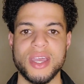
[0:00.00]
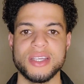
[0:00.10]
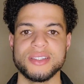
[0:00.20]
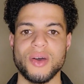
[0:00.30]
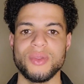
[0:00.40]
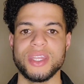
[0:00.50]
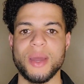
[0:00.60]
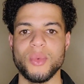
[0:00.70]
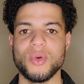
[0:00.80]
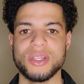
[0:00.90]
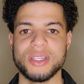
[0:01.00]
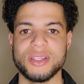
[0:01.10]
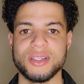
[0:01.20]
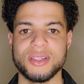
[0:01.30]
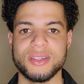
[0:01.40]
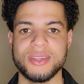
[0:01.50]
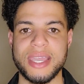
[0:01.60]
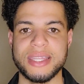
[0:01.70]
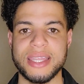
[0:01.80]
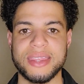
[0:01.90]
So the number one
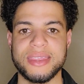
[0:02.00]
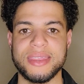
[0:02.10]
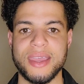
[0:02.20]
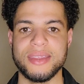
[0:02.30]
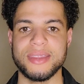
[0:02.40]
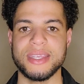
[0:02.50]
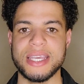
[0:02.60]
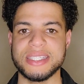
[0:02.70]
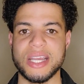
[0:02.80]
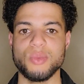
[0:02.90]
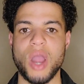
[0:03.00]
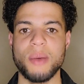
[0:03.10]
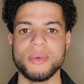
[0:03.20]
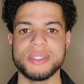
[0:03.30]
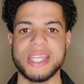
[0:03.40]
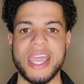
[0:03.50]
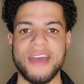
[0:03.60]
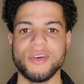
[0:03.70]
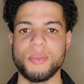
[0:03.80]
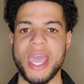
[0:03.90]
thing that that is their problem is they
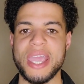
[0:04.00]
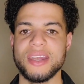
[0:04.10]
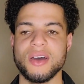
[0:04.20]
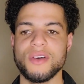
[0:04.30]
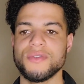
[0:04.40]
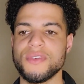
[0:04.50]
have a pain of